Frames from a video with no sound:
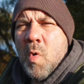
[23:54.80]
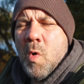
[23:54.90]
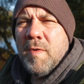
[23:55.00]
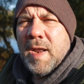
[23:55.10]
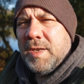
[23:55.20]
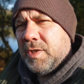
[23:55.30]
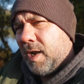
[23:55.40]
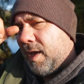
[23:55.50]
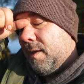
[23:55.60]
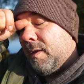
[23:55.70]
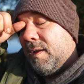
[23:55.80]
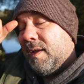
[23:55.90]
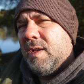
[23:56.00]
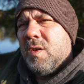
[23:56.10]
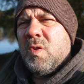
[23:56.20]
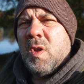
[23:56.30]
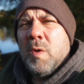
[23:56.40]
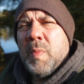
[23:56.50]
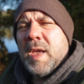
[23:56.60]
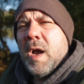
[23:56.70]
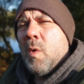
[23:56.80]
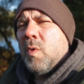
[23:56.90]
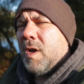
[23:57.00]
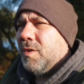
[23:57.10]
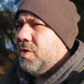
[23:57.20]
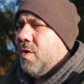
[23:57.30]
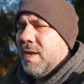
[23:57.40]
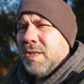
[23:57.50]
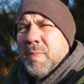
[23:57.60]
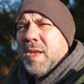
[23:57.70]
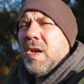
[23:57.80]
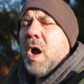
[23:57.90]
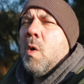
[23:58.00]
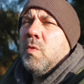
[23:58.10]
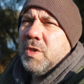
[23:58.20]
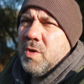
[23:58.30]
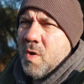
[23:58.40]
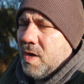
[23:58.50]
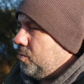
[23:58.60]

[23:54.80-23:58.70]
more of an easterly. Got a little bit cold last night. It's going to be cold tonight